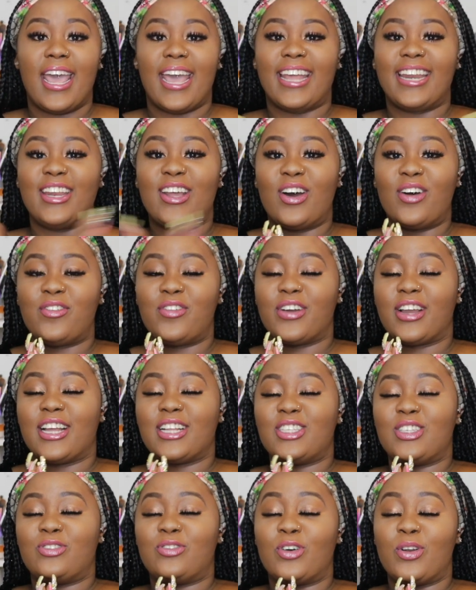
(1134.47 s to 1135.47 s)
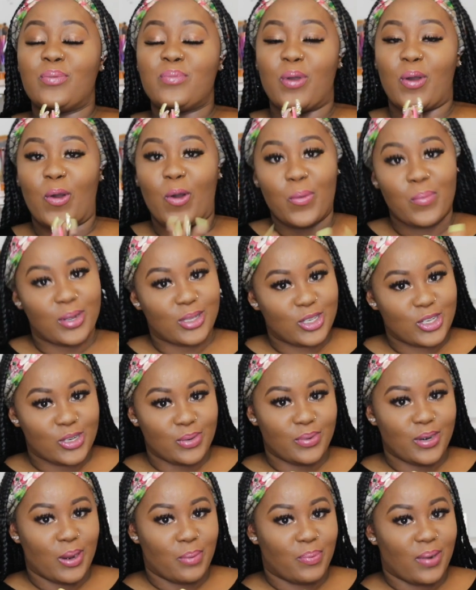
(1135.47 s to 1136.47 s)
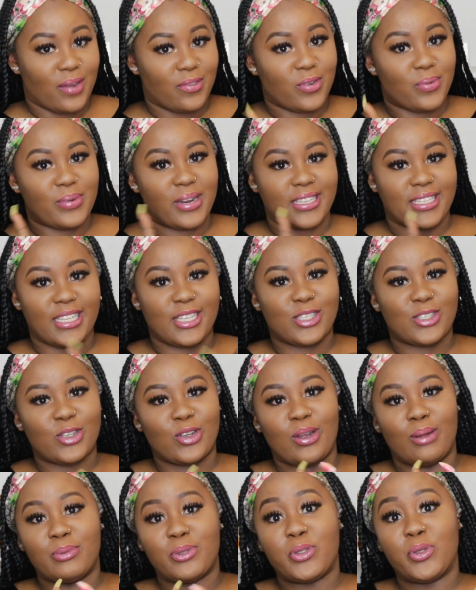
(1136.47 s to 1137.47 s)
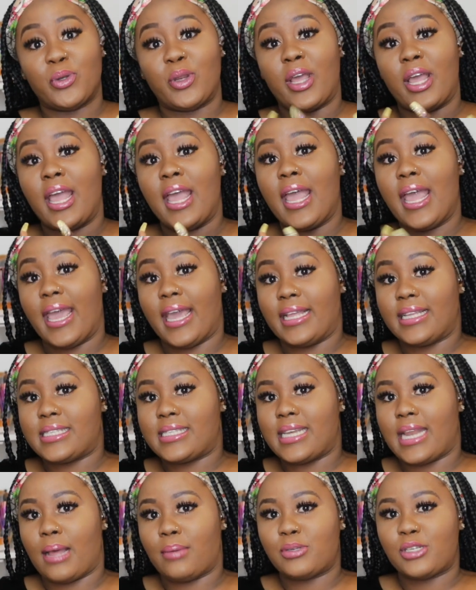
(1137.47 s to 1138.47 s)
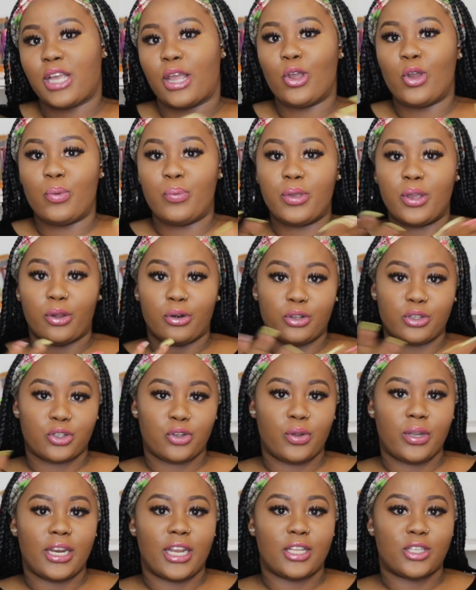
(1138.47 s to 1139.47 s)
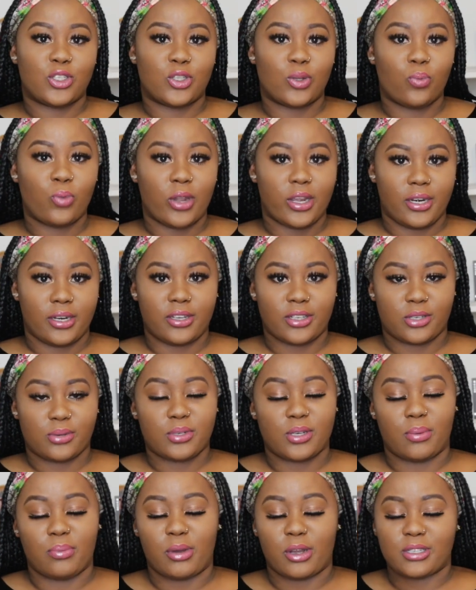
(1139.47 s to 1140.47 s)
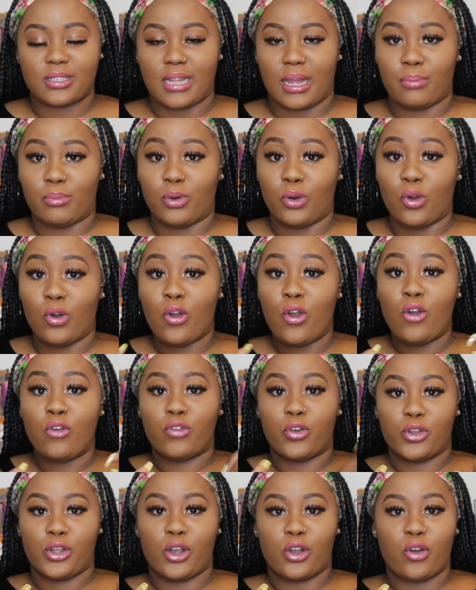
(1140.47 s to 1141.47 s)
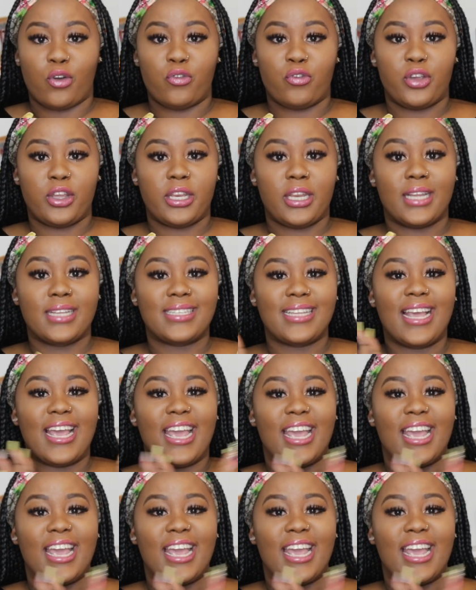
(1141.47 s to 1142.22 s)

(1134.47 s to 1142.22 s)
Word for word: And don't forget to follow me on all my social media platforms. That's Instagram, Twitter, and Snapchat. It will be on the screen and somewhere in the description box down below for your convenience.